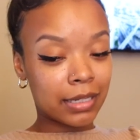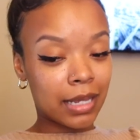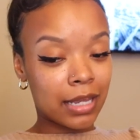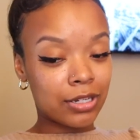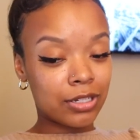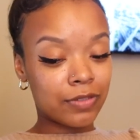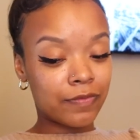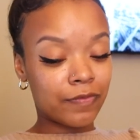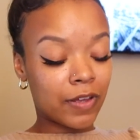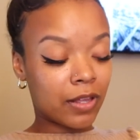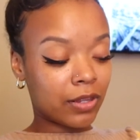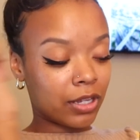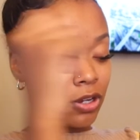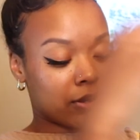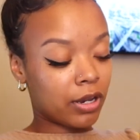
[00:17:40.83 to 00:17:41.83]
I just
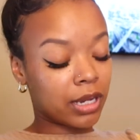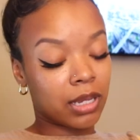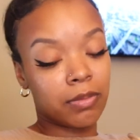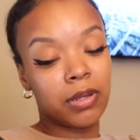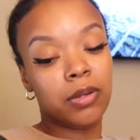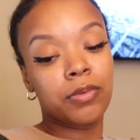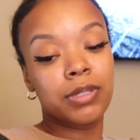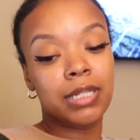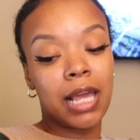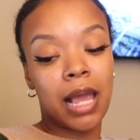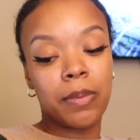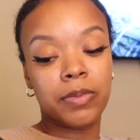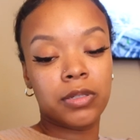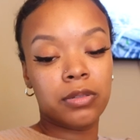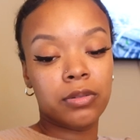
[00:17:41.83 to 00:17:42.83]
felt like her email was
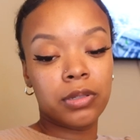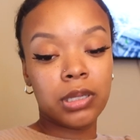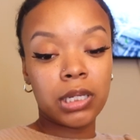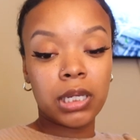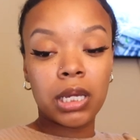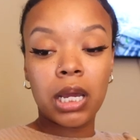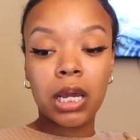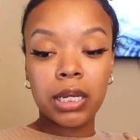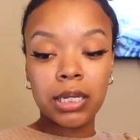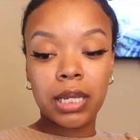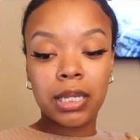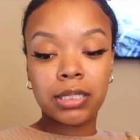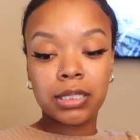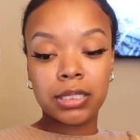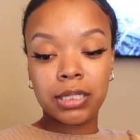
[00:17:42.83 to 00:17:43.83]
absolutely
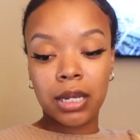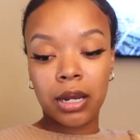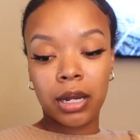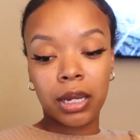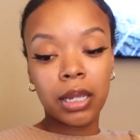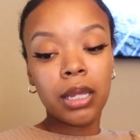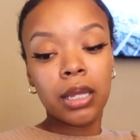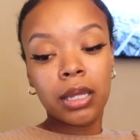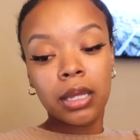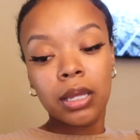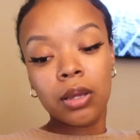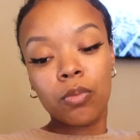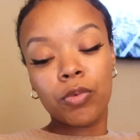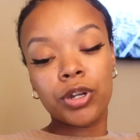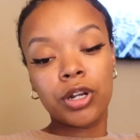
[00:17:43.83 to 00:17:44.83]
unnecessary.
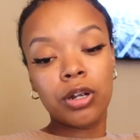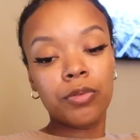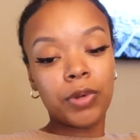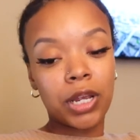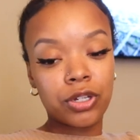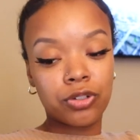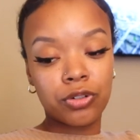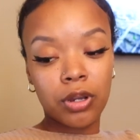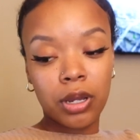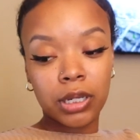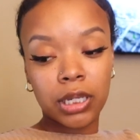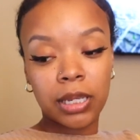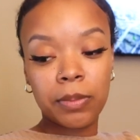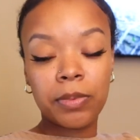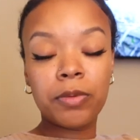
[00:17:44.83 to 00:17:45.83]
When you're a
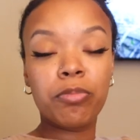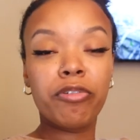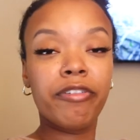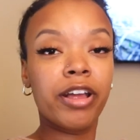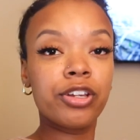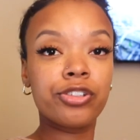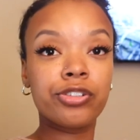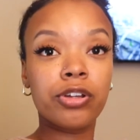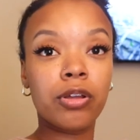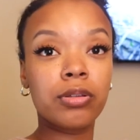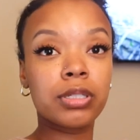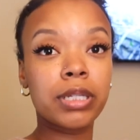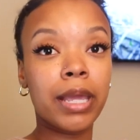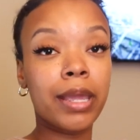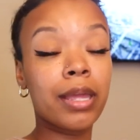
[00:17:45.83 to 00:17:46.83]
restaurant, keep it
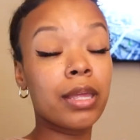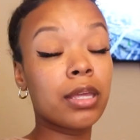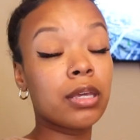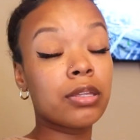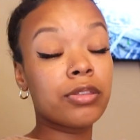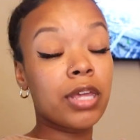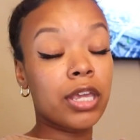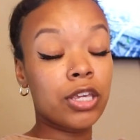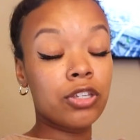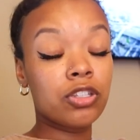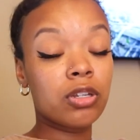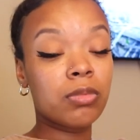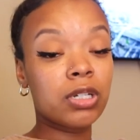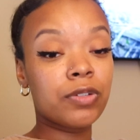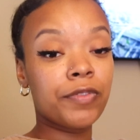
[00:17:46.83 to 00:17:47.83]
professional. Say, thank you
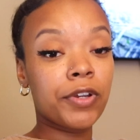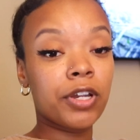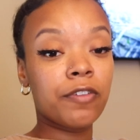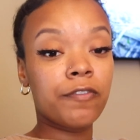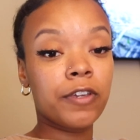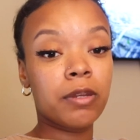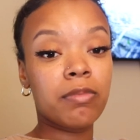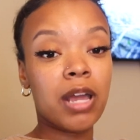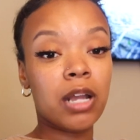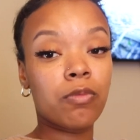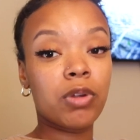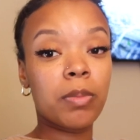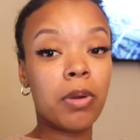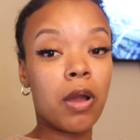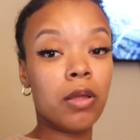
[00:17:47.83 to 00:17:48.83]
so much for your
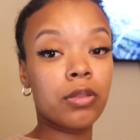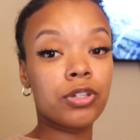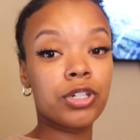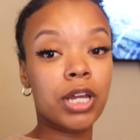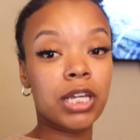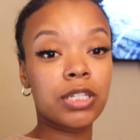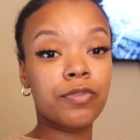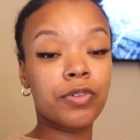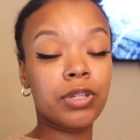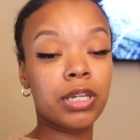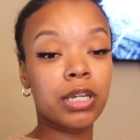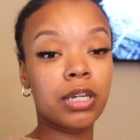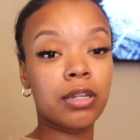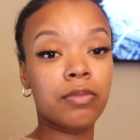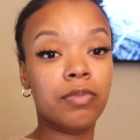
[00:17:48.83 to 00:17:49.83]
feedback. We apologize for
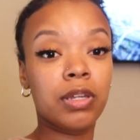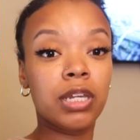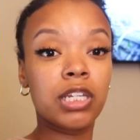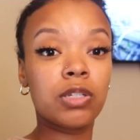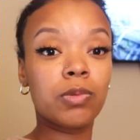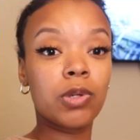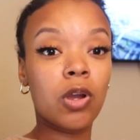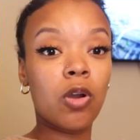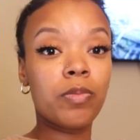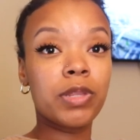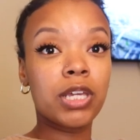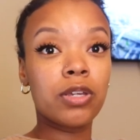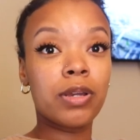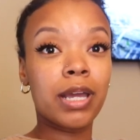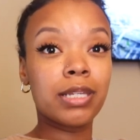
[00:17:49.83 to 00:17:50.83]
the inconvenience. We hope
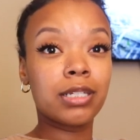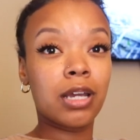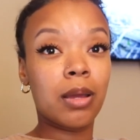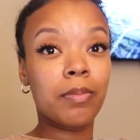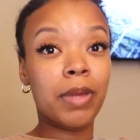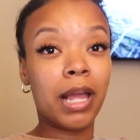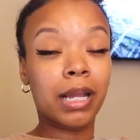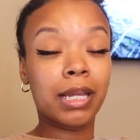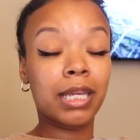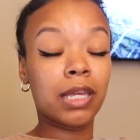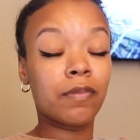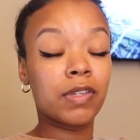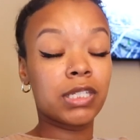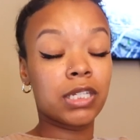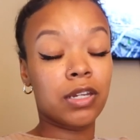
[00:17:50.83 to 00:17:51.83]
that you guys come back and
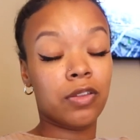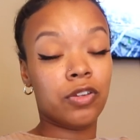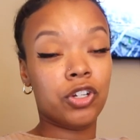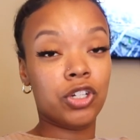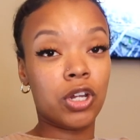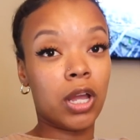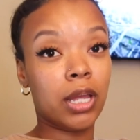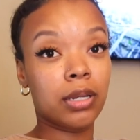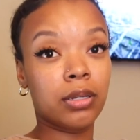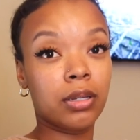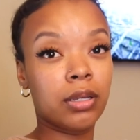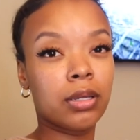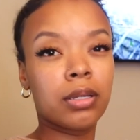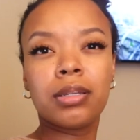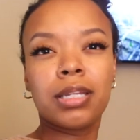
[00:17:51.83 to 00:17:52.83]
give us another shot.
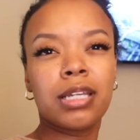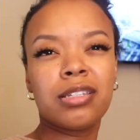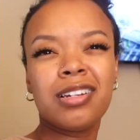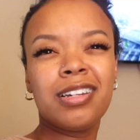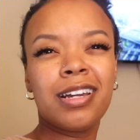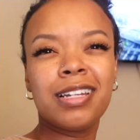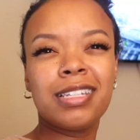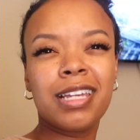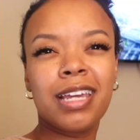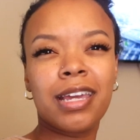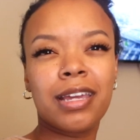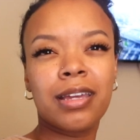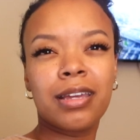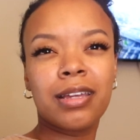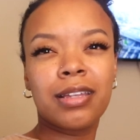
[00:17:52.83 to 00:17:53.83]
That's all you gotta
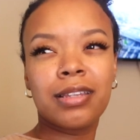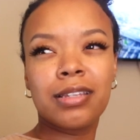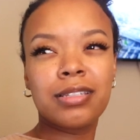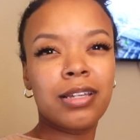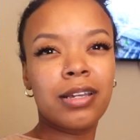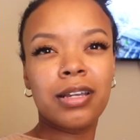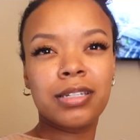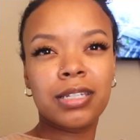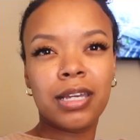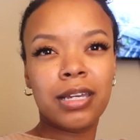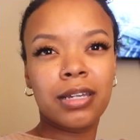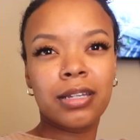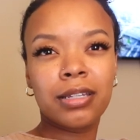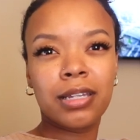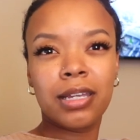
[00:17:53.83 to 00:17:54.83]
say. That's all you gotta
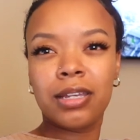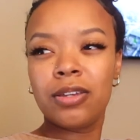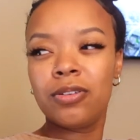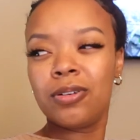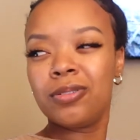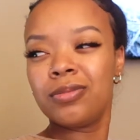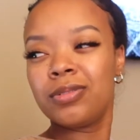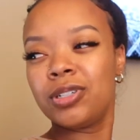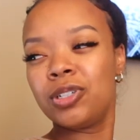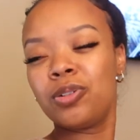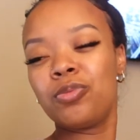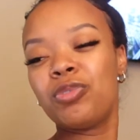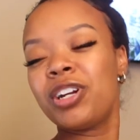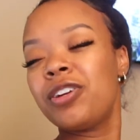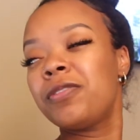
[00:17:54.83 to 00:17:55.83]
say. Like, you
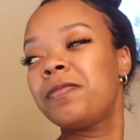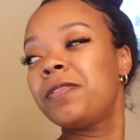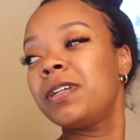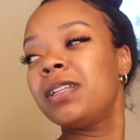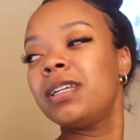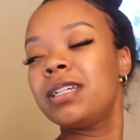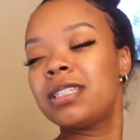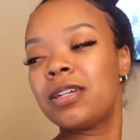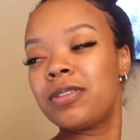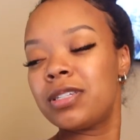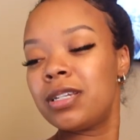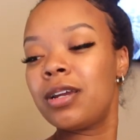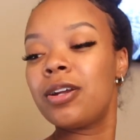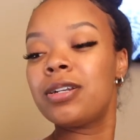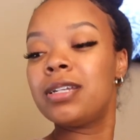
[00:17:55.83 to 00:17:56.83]
don't write your feelings out. This
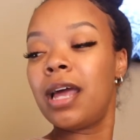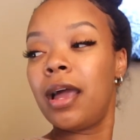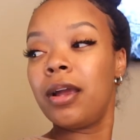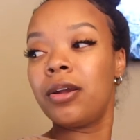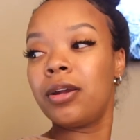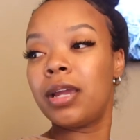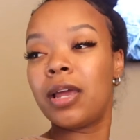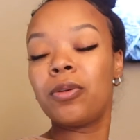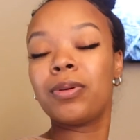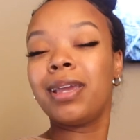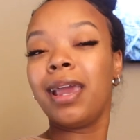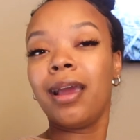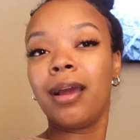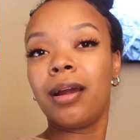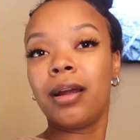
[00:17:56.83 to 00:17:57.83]
is not your diary. I don't
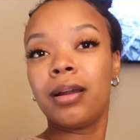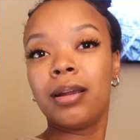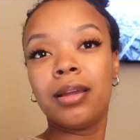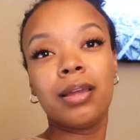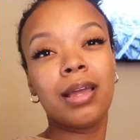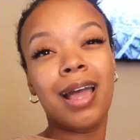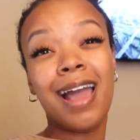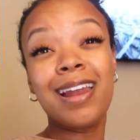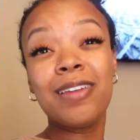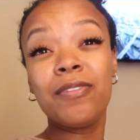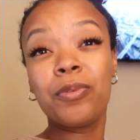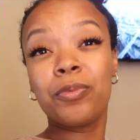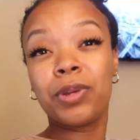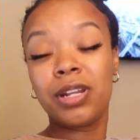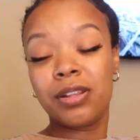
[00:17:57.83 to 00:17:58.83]
care. I didn't
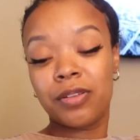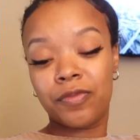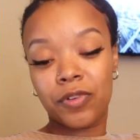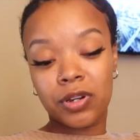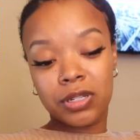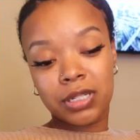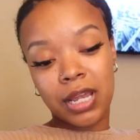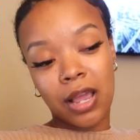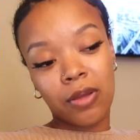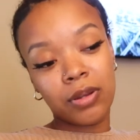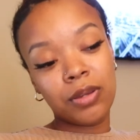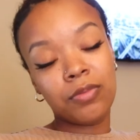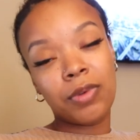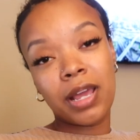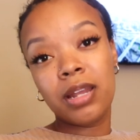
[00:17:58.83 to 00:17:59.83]
even read it the first day. I
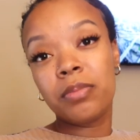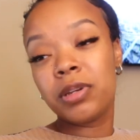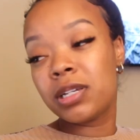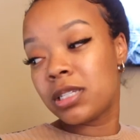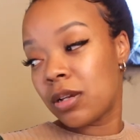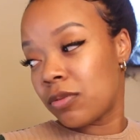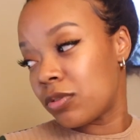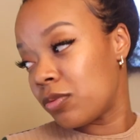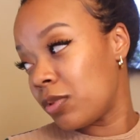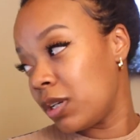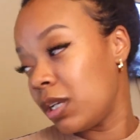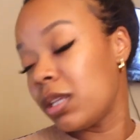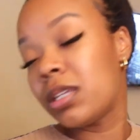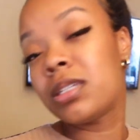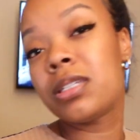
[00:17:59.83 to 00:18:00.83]
only read it because I was
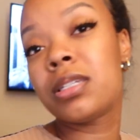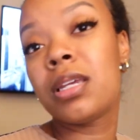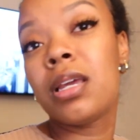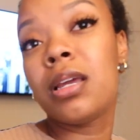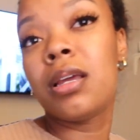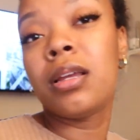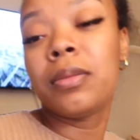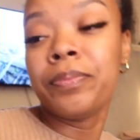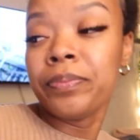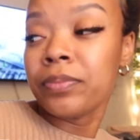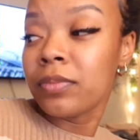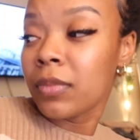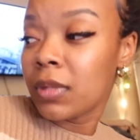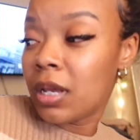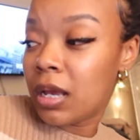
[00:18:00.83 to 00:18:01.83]
reading this,
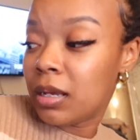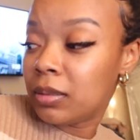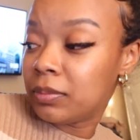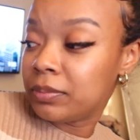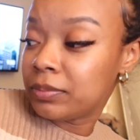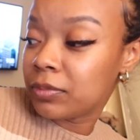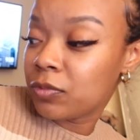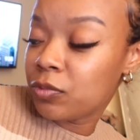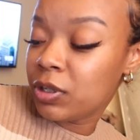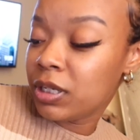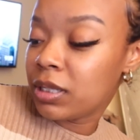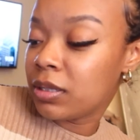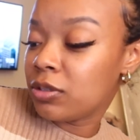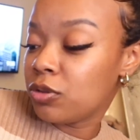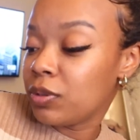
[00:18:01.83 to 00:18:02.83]

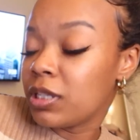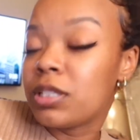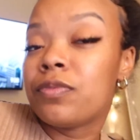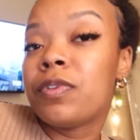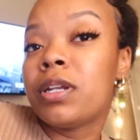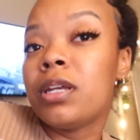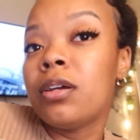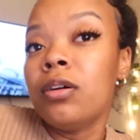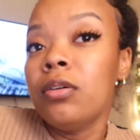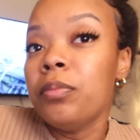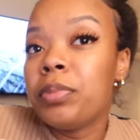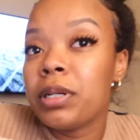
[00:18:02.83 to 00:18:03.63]
doing this video.